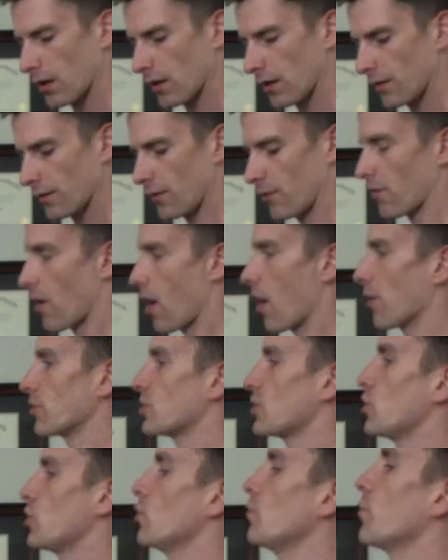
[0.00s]
There are
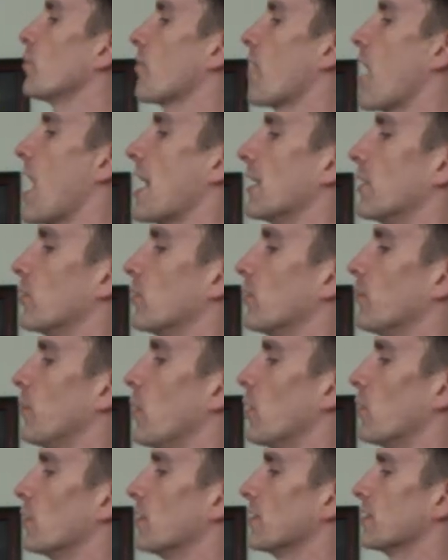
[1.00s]
2 parietal
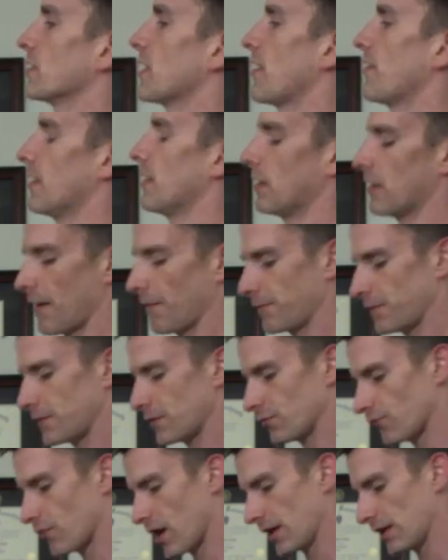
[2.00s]
bones on the left
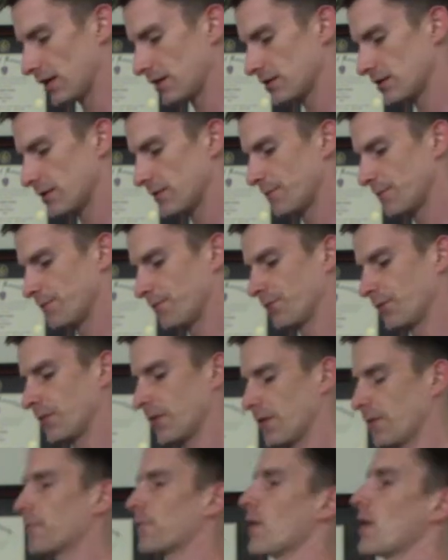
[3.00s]
and right.
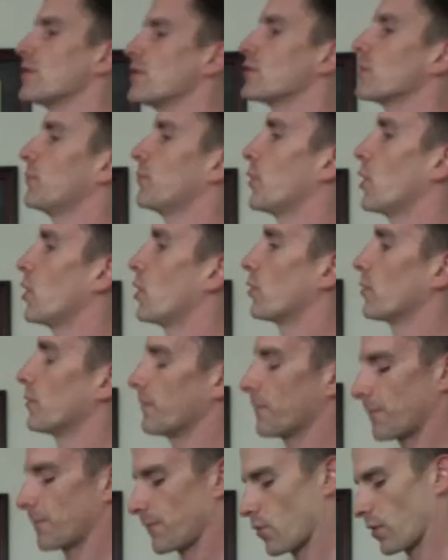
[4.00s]
The frontal bone
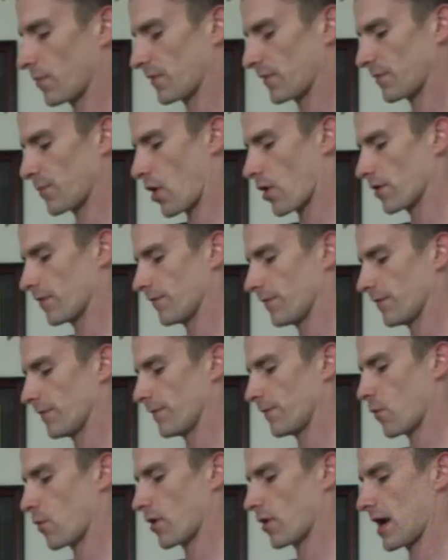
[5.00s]
forms part of the
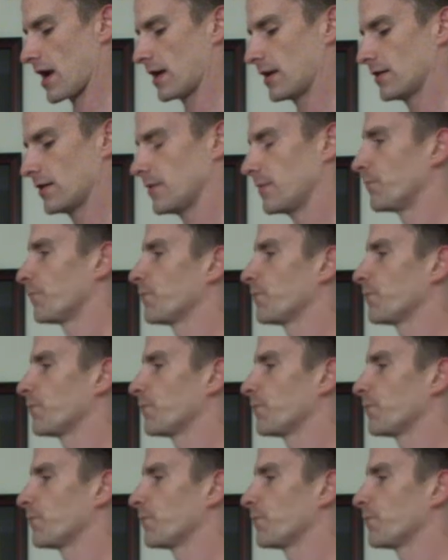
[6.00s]
forehead.